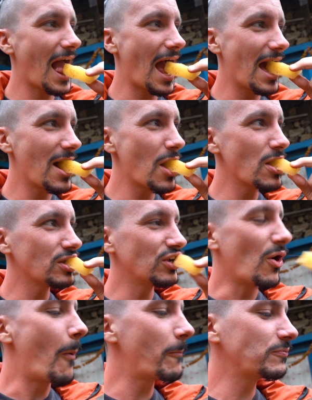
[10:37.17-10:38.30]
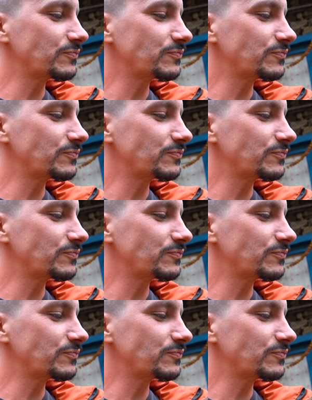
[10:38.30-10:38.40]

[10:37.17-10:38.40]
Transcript: Doesn't smell like much.